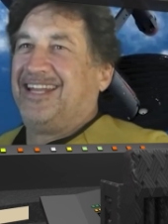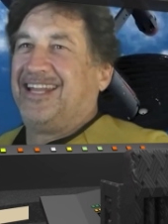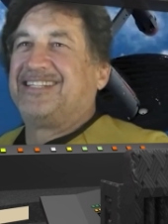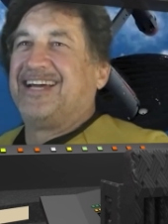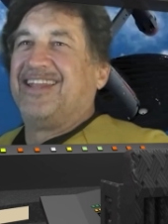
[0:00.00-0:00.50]
I
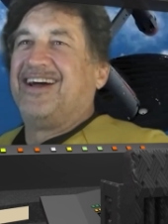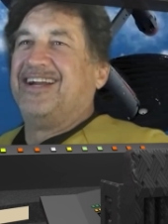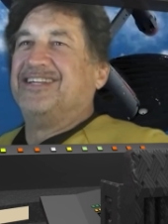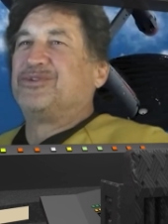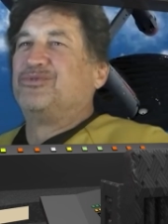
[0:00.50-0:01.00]
like that
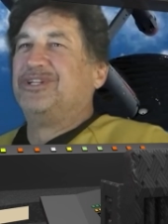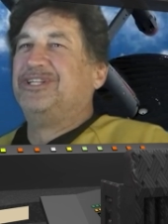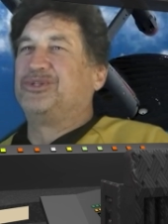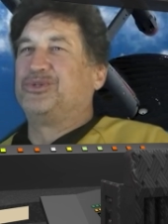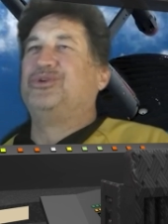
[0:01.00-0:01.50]
line. It's a
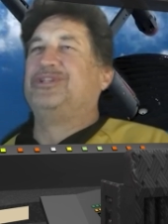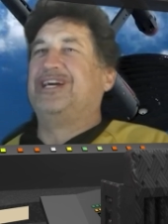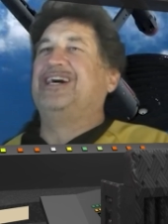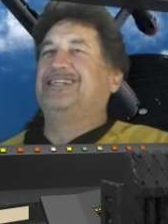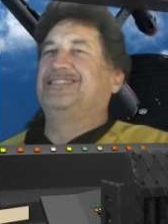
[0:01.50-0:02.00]
really cool
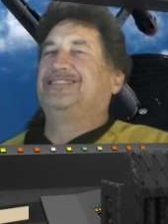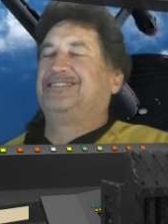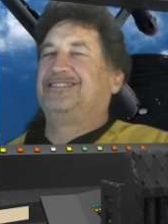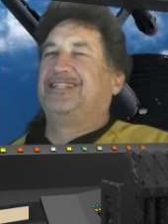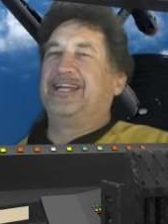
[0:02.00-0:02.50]
line.
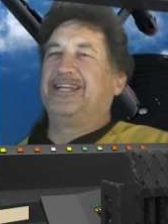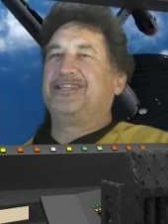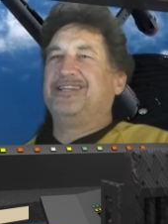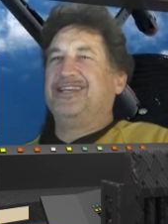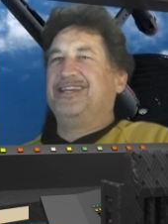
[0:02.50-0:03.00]
Like
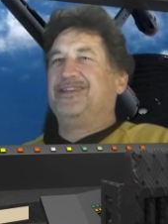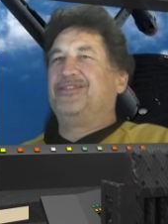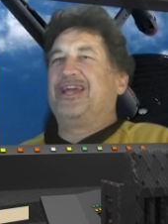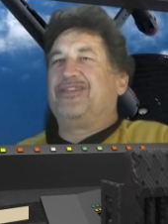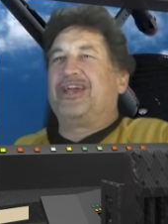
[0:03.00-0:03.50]

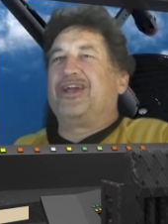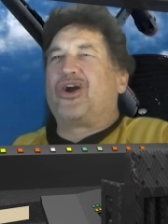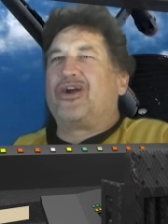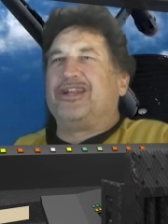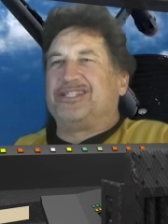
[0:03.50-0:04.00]
they
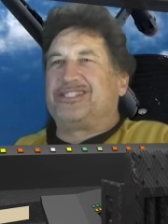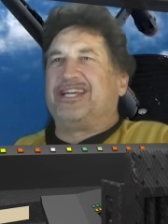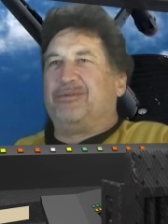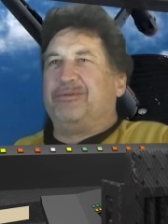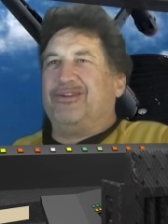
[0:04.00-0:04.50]
are in a
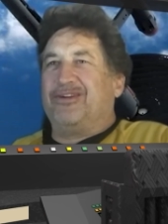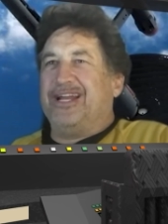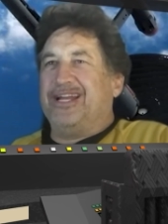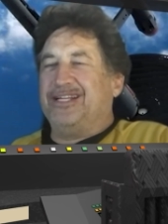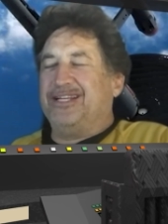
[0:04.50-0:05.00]
stalemate,
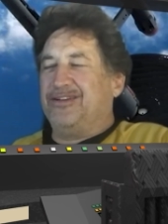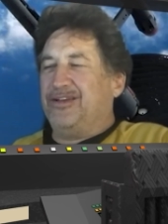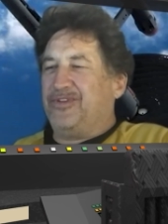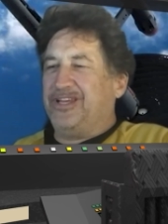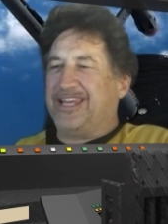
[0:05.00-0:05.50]
right?
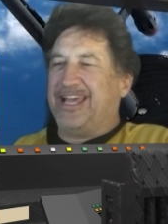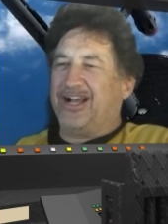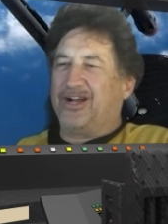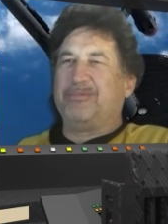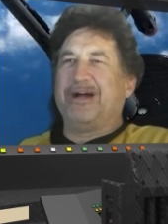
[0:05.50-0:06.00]
If he
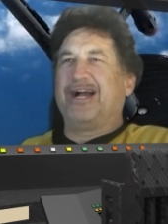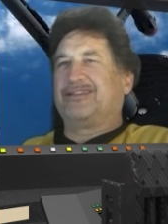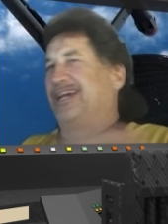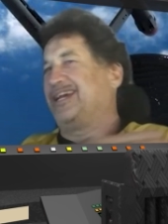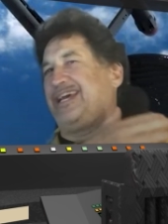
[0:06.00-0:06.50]
can't go back,
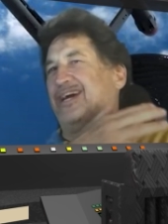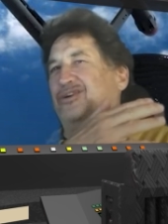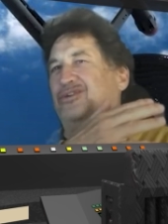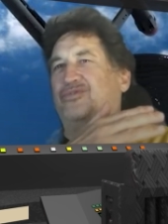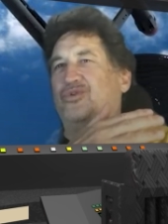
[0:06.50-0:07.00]
they can't
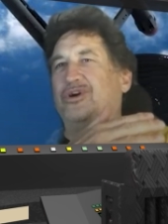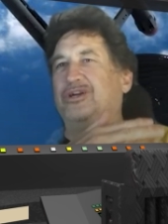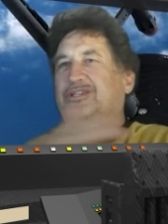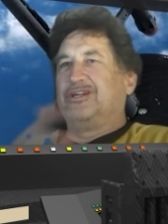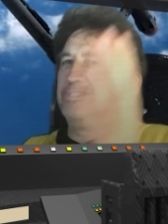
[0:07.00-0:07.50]
go
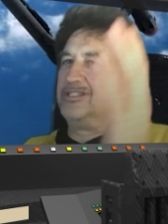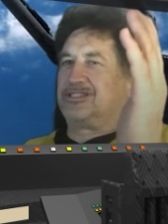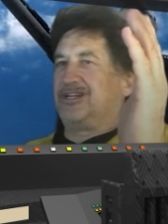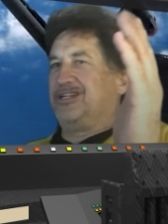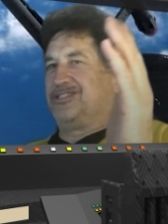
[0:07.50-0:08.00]
forward. They're
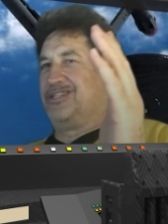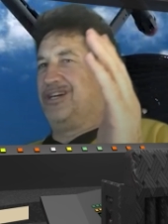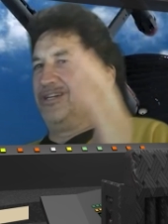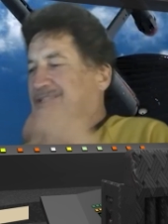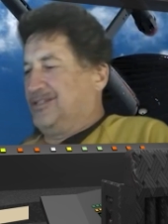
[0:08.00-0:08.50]
just kind of stuck.